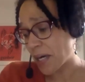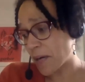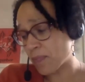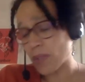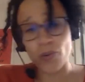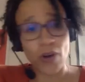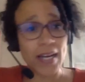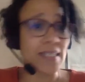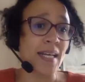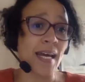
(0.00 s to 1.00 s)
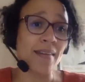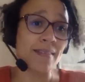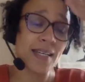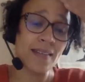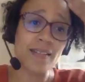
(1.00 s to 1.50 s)
great. And I
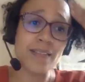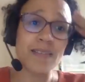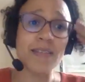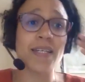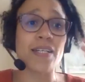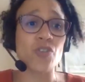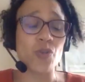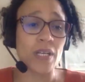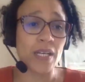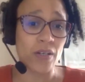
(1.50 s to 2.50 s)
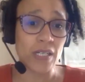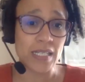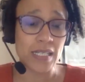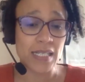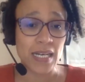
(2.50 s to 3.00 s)
think the issue here
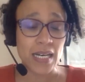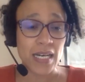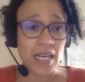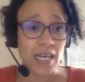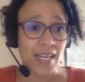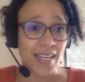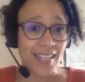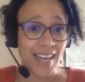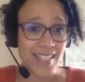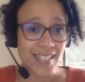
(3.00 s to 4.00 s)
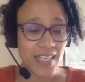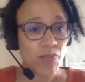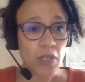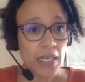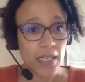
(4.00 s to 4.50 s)
is, yes,
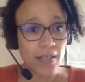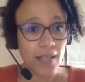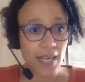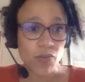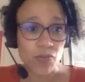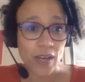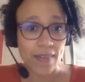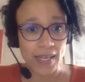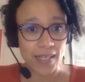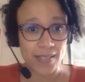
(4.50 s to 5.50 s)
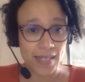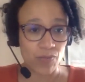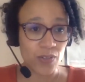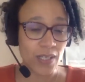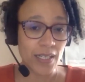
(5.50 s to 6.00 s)
even if, and that's
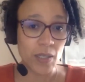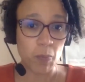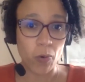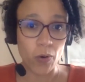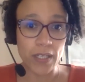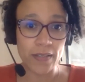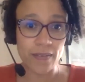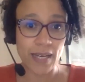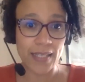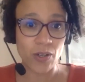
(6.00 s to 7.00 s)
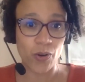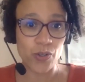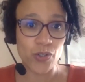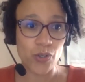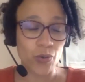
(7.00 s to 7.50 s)
definitely a point, that
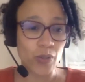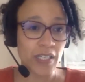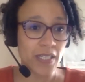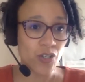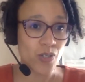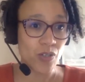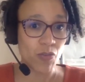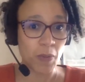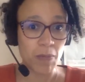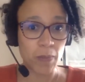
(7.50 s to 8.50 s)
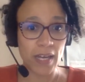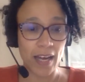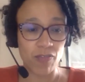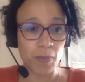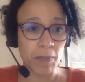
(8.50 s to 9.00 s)
also conditions of people
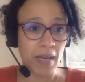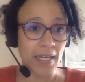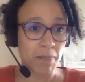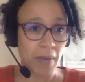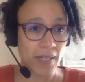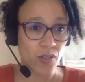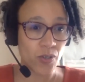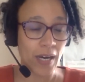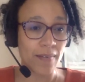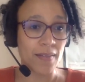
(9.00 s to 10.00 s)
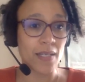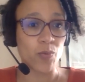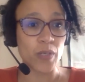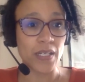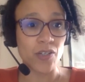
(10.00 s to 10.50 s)
have been made better, I
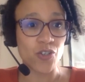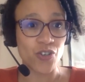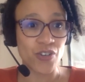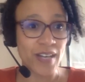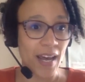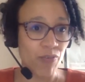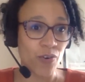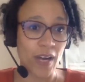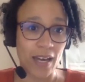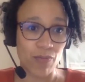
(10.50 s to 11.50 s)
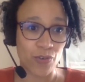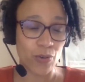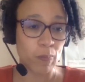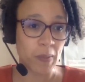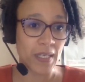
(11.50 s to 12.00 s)
think we should never,
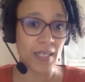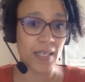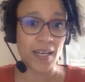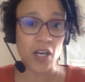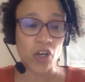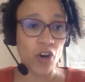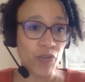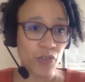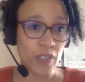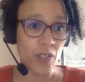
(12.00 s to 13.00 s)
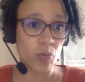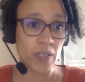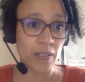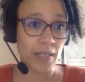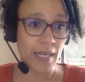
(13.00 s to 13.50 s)
ever be confident
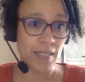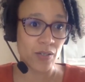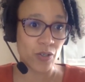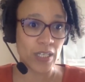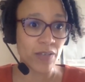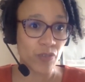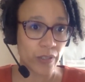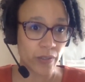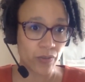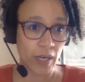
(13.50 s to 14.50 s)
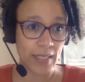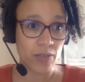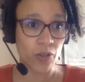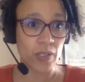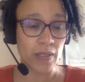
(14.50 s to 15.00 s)
with the lesser evil, right?
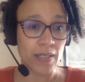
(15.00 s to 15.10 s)
Or